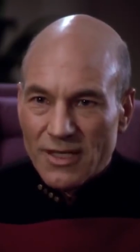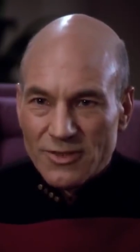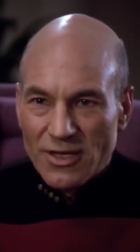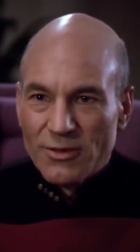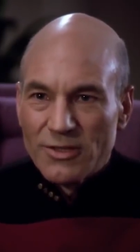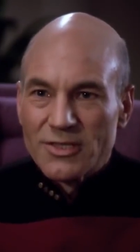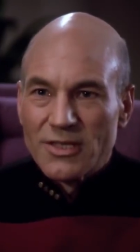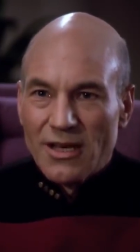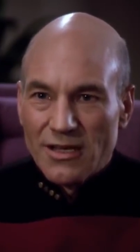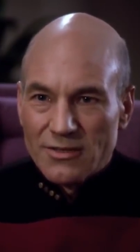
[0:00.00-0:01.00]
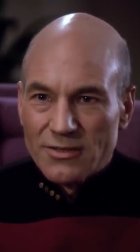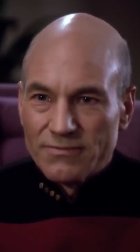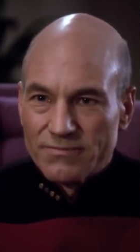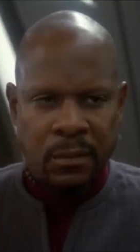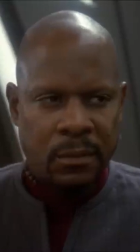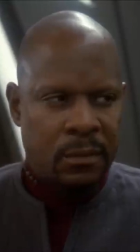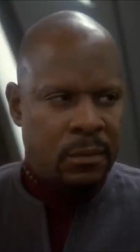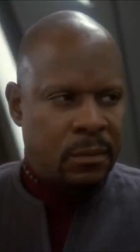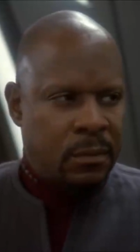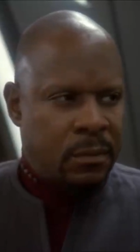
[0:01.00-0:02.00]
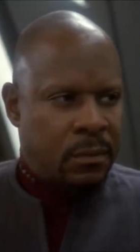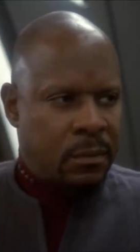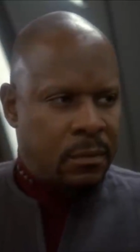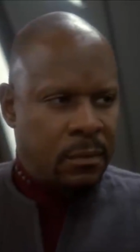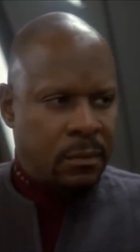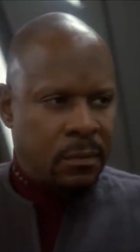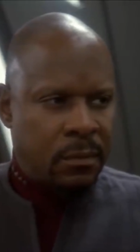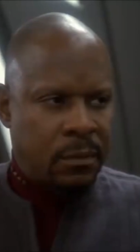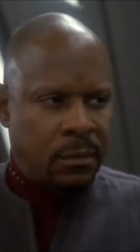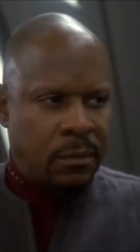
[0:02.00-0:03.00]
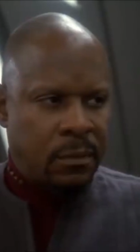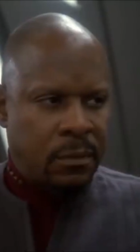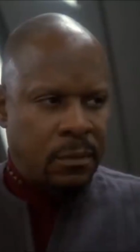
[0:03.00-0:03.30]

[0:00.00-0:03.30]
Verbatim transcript: That's how it starts. So it comes with a bit irony,